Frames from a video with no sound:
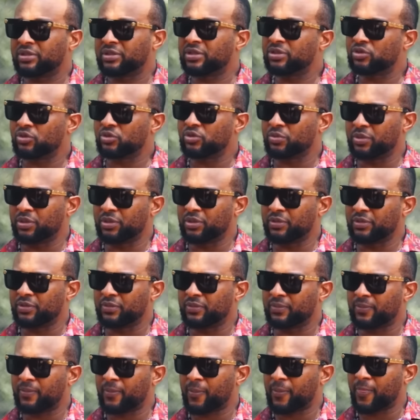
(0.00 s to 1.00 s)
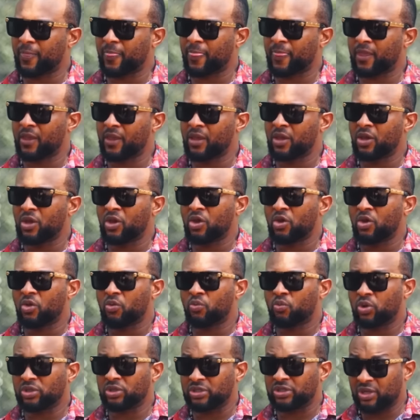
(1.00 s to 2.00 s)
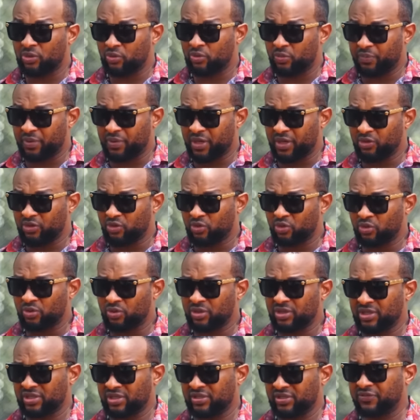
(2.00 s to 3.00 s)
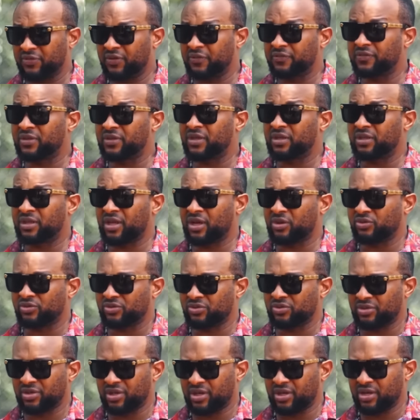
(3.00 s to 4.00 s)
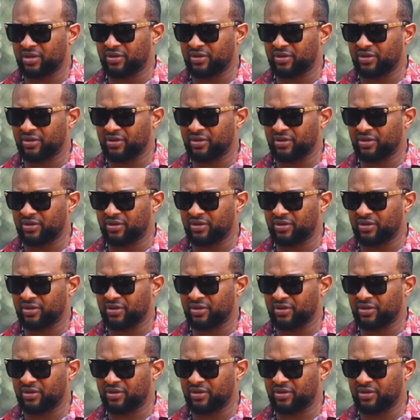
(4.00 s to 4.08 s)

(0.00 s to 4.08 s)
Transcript: Listen to me. What I will pay you is 50,000